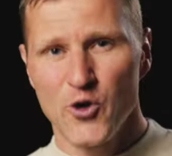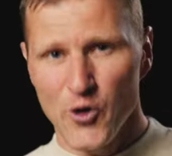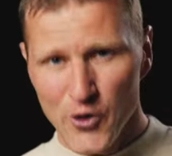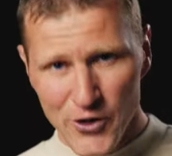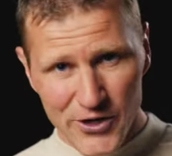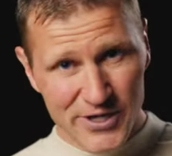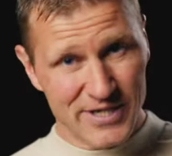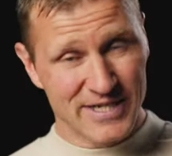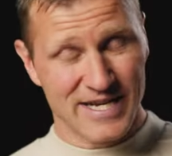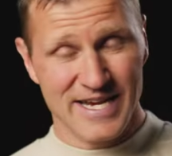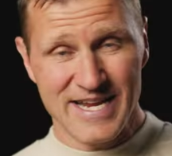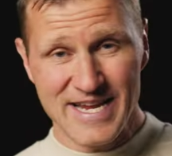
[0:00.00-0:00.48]

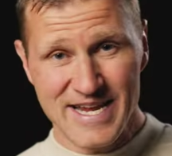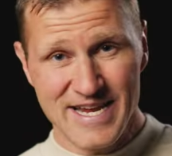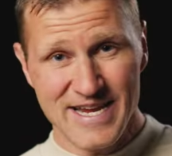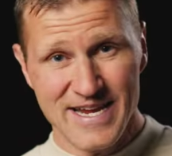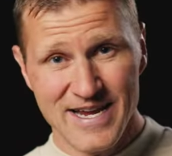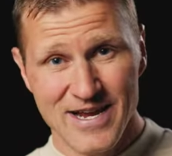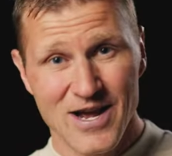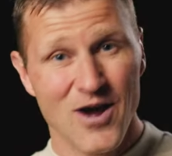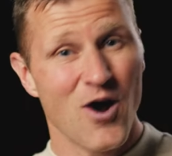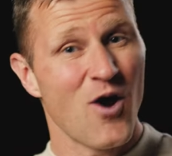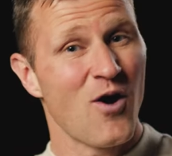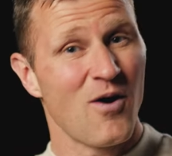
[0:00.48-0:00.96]
Currently,
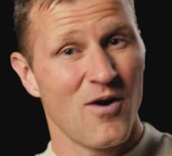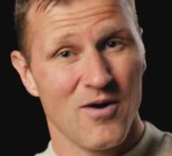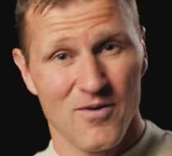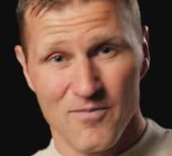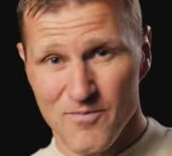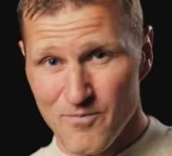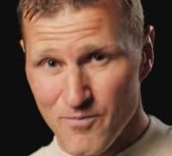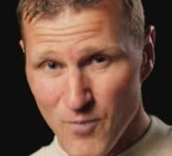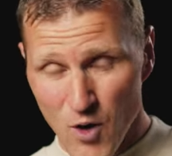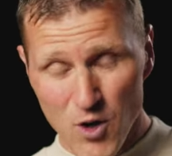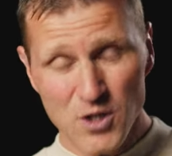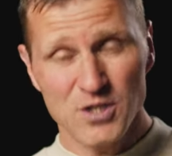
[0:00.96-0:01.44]

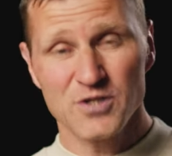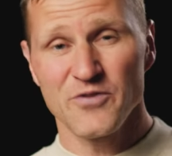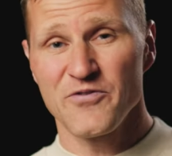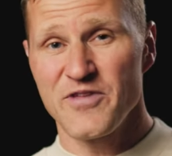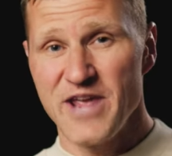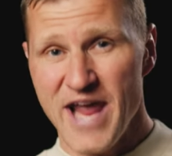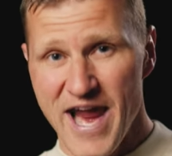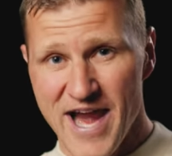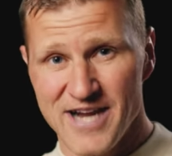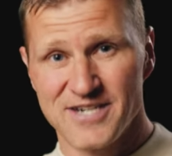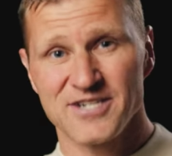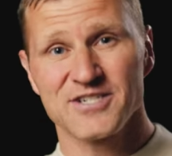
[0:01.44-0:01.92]
most of
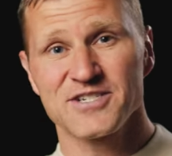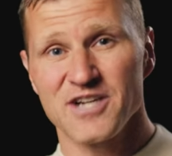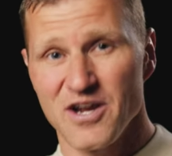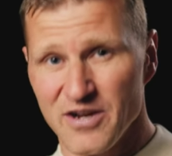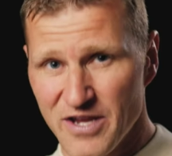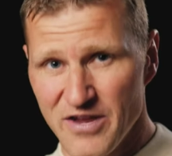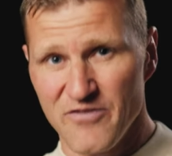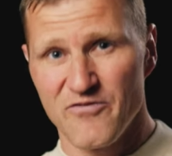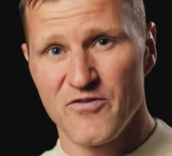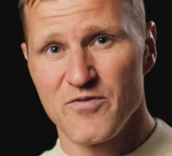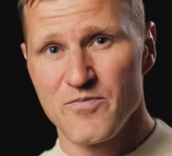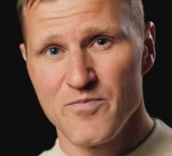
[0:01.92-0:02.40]
the answers are
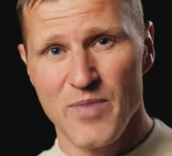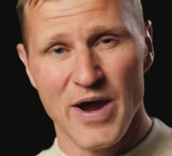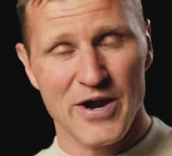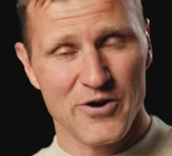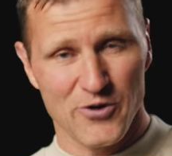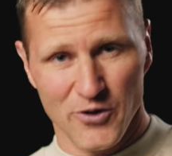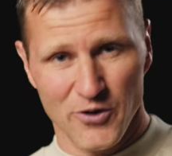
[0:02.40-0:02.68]
given by